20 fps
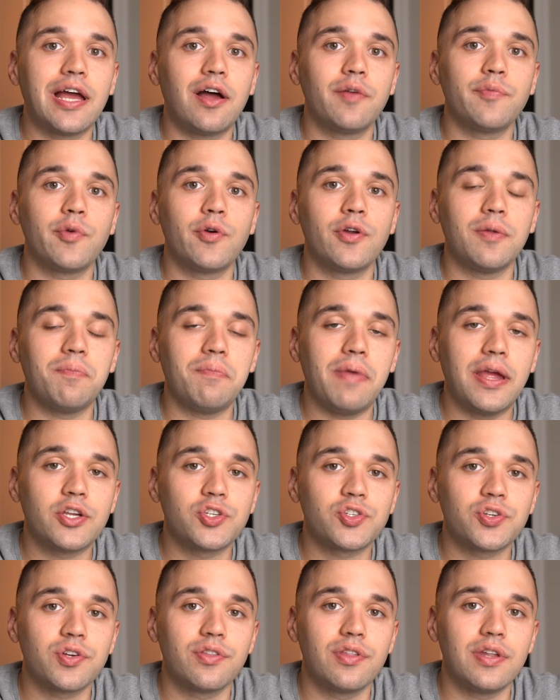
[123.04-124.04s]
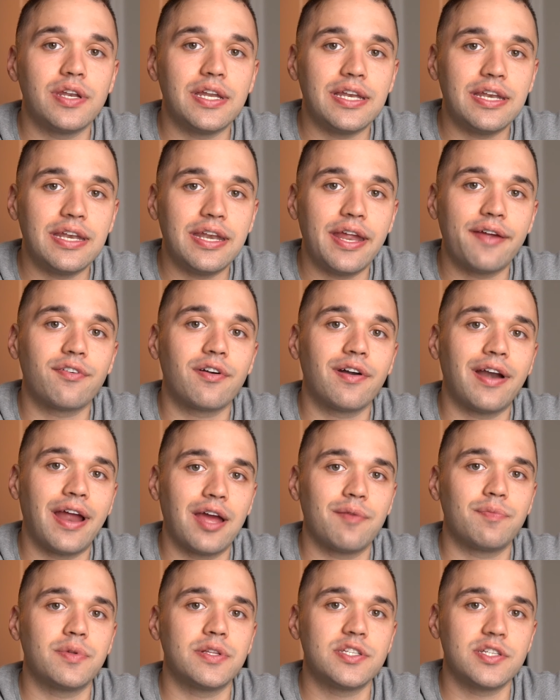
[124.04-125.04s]
how I'm going to make sure that it never
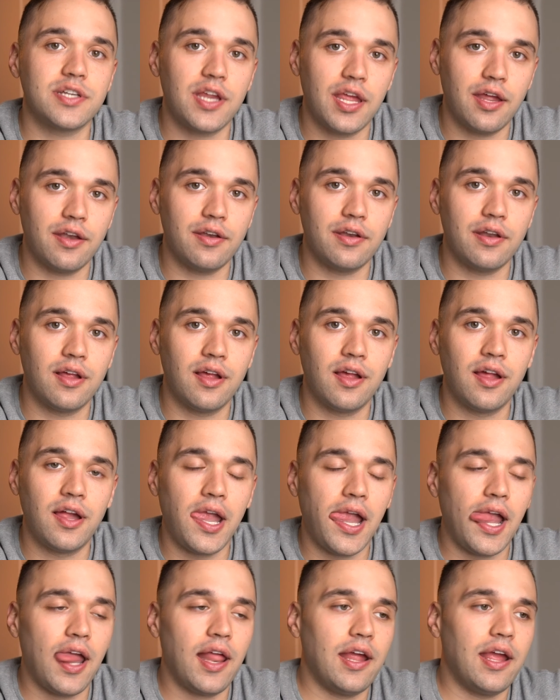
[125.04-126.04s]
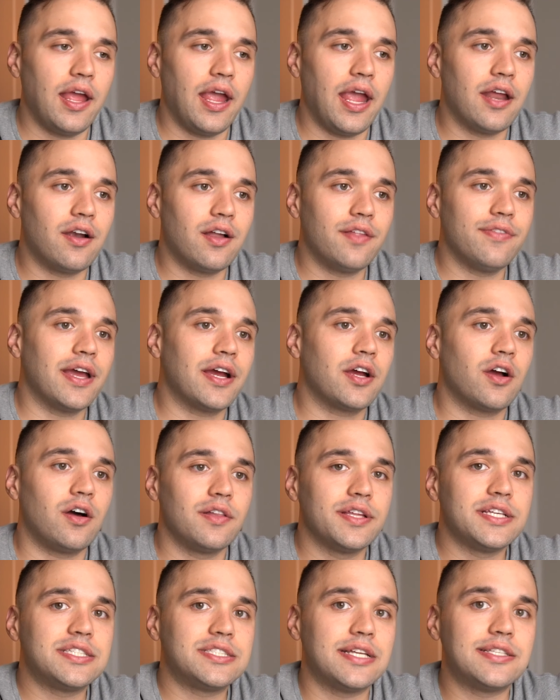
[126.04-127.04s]
happens again. And on that
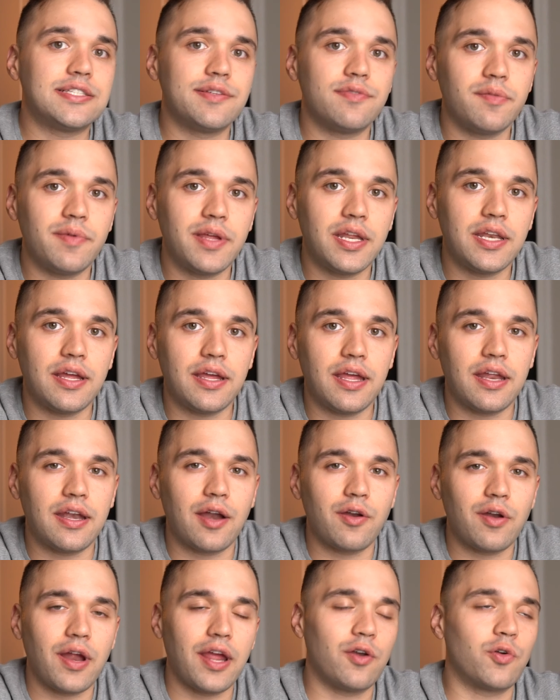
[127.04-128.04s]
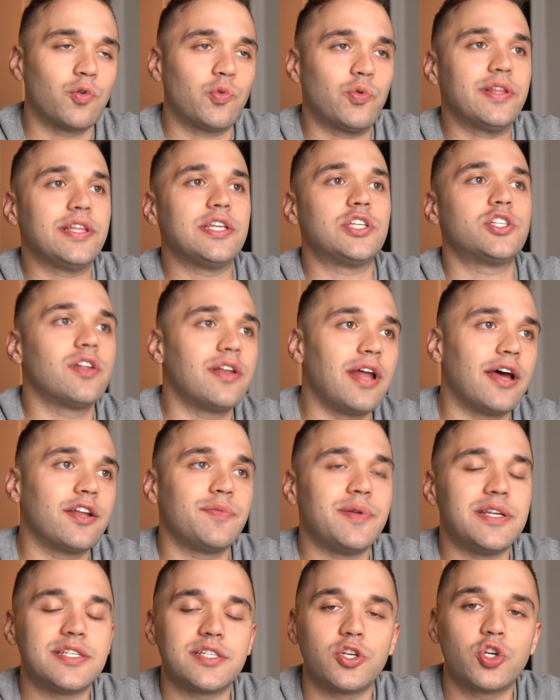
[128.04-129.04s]
call, he said something to me, and, I, and it really stood out
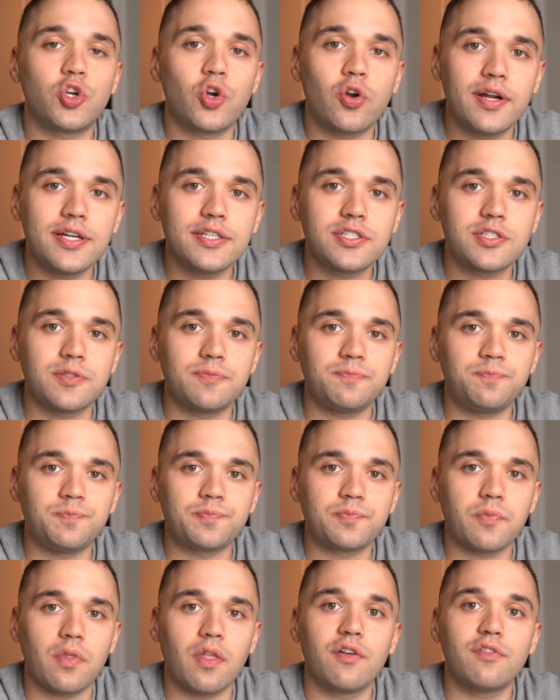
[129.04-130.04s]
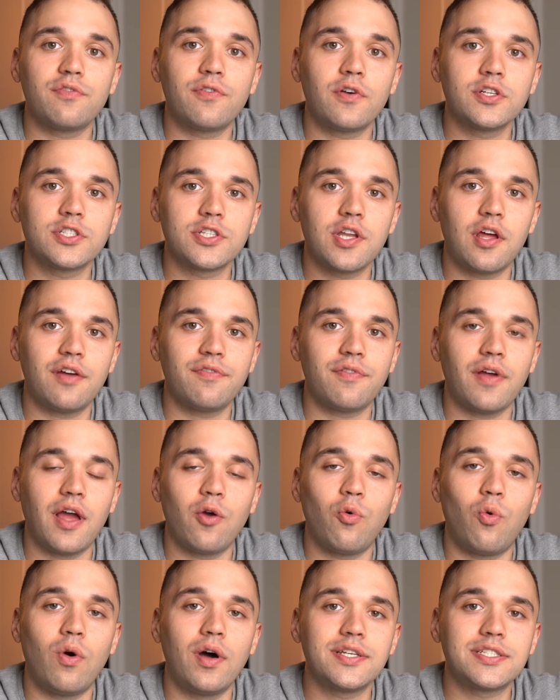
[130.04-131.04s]
to me. He said, Chris, first off,
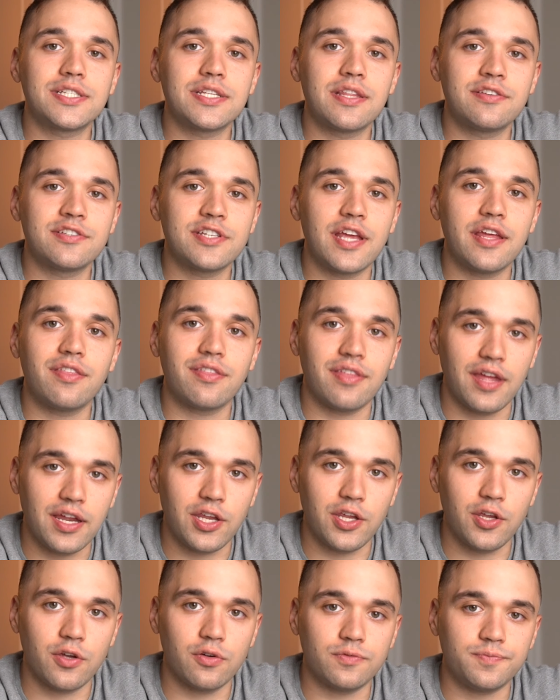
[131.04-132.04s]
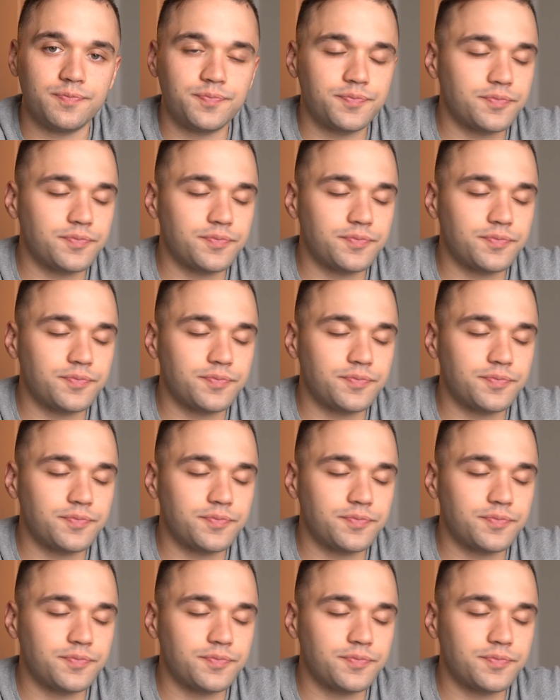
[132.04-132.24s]
I want to say thank you.